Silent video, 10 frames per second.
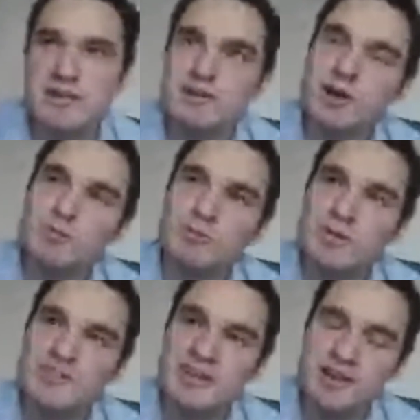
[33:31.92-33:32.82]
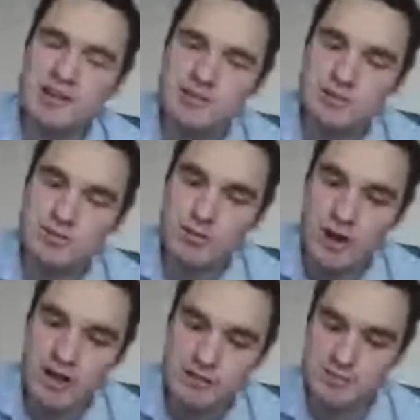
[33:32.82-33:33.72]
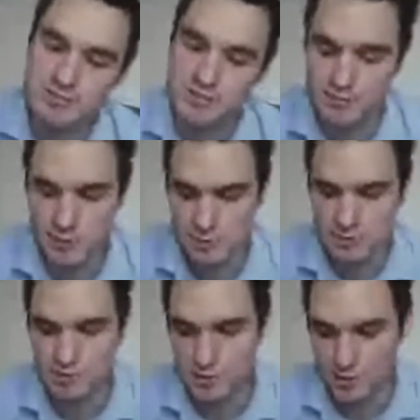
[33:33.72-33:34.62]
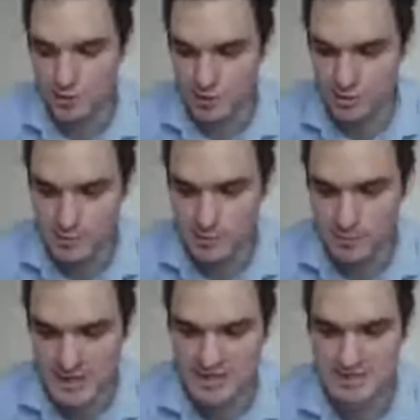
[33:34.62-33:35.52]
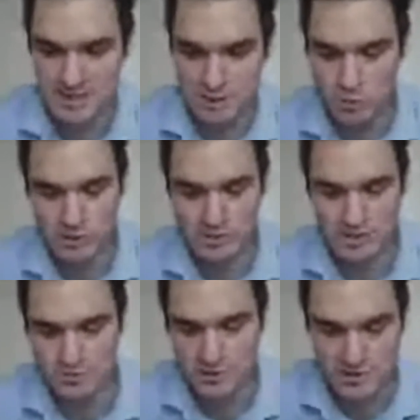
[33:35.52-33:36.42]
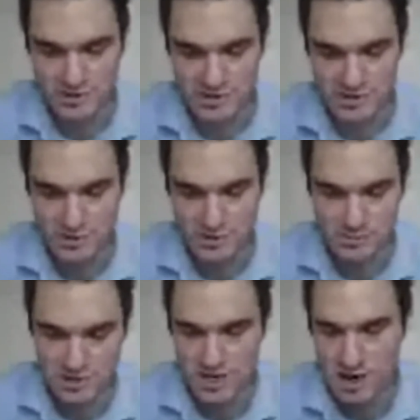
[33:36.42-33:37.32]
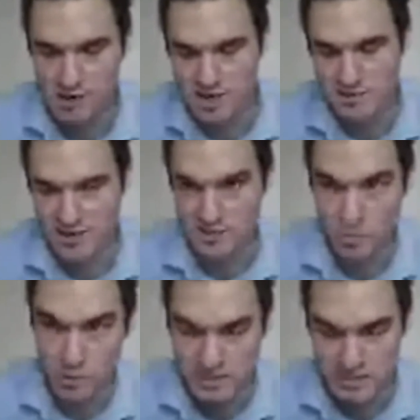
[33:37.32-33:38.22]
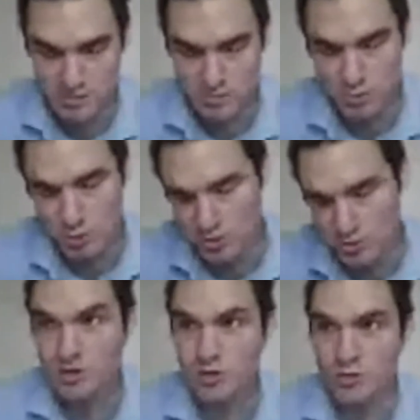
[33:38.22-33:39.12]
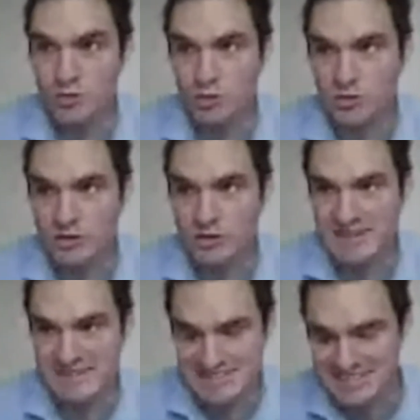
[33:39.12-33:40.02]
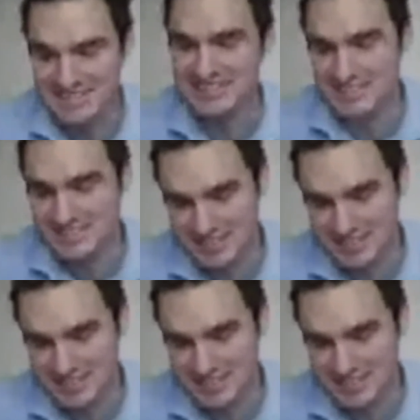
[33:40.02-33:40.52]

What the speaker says: is that going to drive a focus on making all those different systems that are currently in place more interoperable, or getting